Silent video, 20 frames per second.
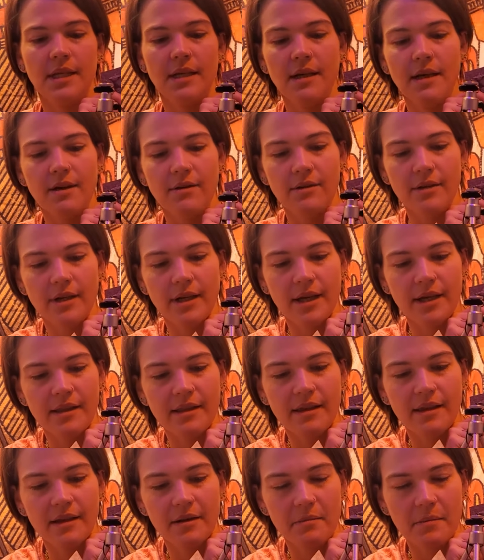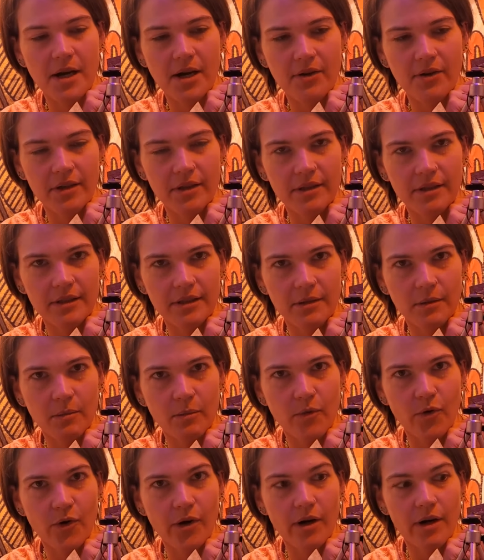now that I think about it a little
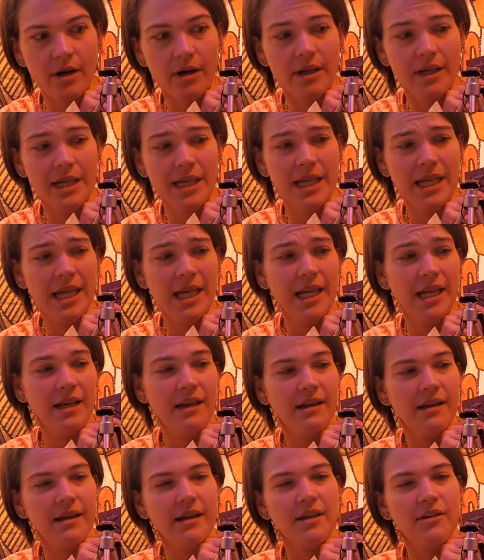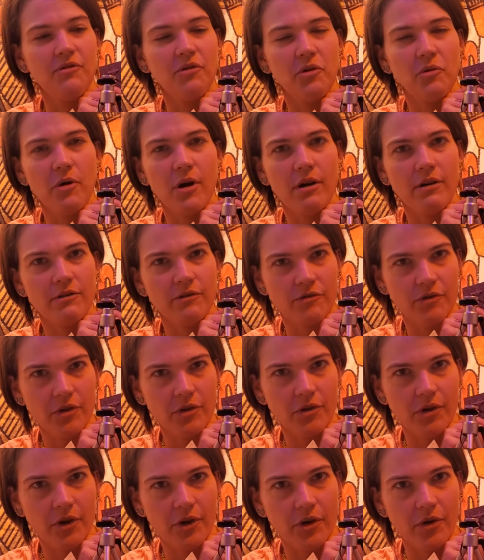more. If you are a
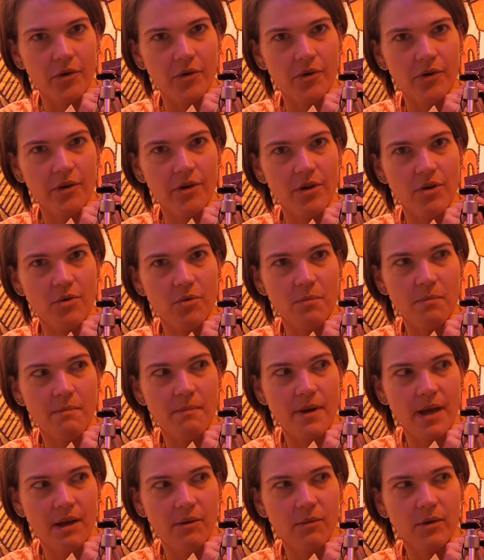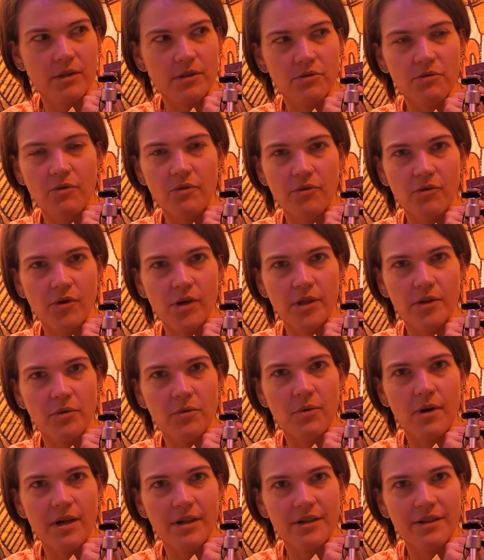Virgo, you may want to avoid the
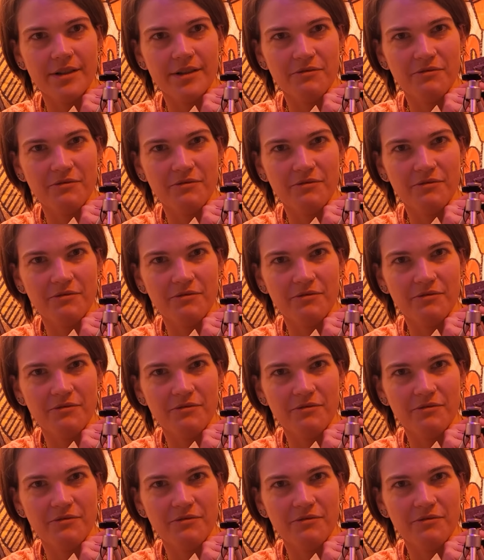water in